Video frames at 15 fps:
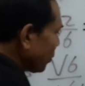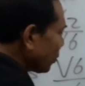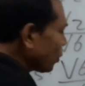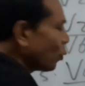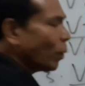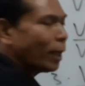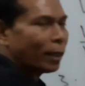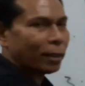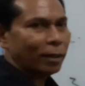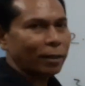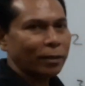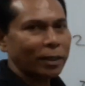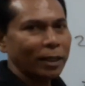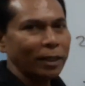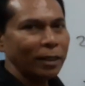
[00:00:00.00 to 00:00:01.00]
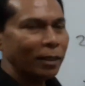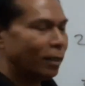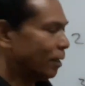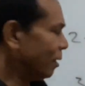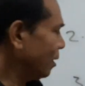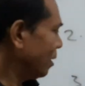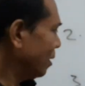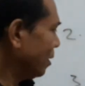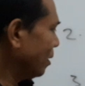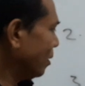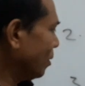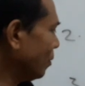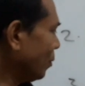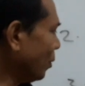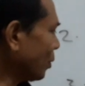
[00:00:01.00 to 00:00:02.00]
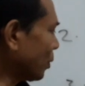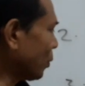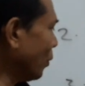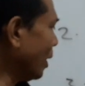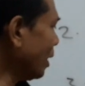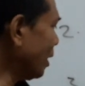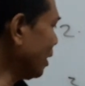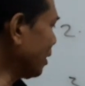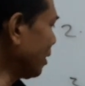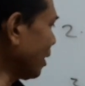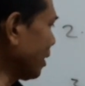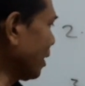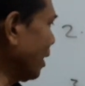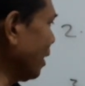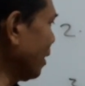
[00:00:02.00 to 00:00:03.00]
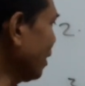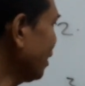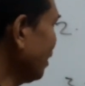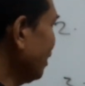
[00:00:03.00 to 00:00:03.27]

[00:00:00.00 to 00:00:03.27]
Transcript: square. Okay? 4 square is 16.